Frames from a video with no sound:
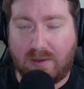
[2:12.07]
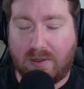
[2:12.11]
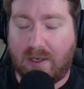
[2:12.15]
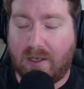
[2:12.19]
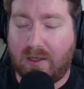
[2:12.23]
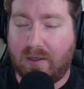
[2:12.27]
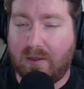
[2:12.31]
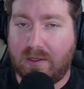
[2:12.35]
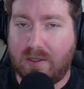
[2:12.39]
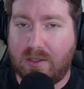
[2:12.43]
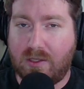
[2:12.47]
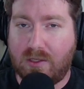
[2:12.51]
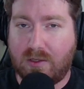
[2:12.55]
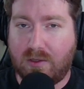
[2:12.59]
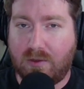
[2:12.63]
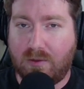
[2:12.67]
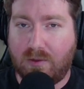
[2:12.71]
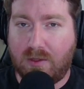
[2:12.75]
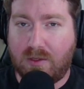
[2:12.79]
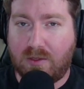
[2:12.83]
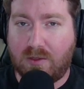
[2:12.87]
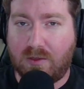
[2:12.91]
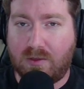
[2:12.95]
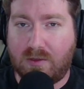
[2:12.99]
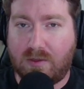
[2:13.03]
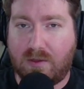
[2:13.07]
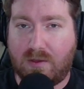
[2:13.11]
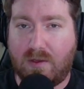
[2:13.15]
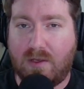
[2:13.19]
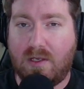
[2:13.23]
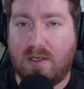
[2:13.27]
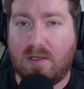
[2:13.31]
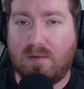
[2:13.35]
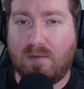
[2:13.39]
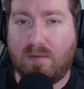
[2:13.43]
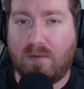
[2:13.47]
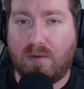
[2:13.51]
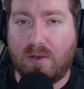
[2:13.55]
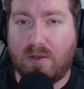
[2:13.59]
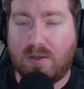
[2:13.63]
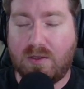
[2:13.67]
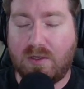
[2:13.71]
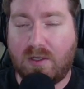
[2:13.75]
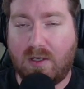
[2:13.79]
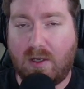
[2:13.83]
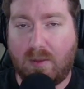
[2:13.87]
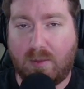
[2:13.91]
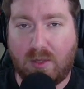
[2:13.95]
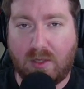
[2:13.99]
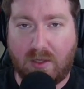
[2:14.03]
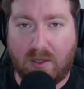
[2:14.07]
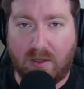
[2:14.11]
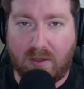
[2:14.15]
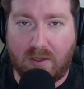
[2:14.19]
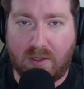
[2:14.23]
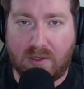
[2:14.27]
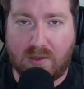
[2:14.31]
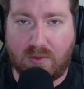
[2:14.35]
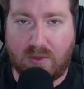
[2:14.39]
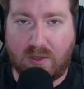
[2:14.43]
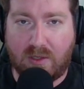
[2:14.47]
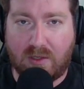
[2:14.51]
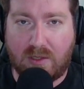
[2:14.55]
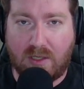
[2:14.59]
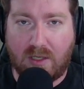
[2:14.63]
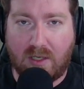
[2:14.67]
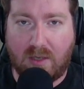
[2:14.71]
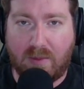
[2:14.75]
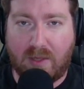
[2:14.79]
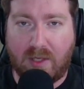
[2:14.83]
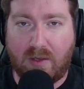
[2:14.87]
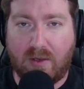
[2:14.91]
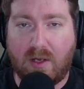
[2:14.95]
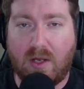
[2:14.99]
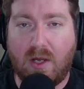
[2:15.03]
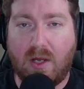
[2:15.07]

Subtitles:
Not only just creatures, these first couple of cards we're going to talk about